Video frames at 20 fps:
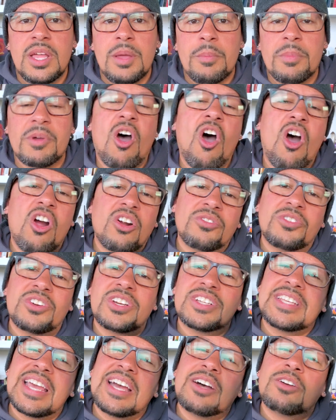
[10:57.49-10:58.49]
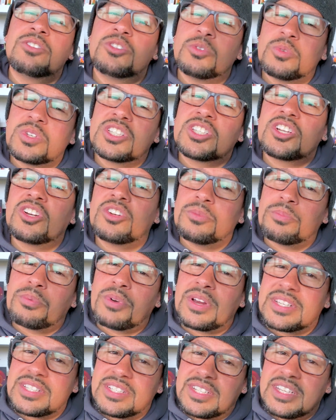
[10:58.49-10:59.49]
but Harvard is held to a certain
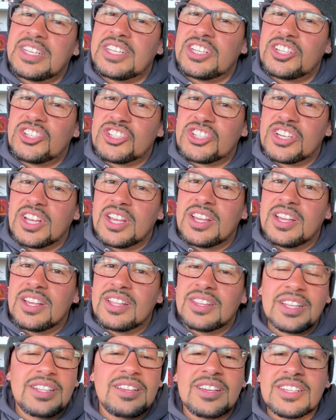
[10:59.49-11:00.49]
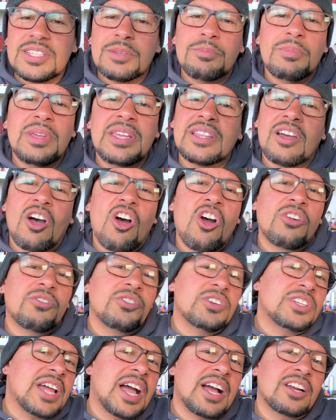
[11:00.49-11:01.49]
prestige, that doesn't mean the
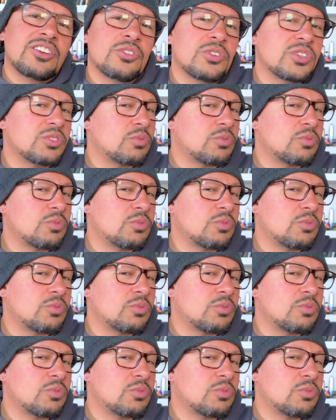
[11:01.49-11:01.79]
Harvard doctor is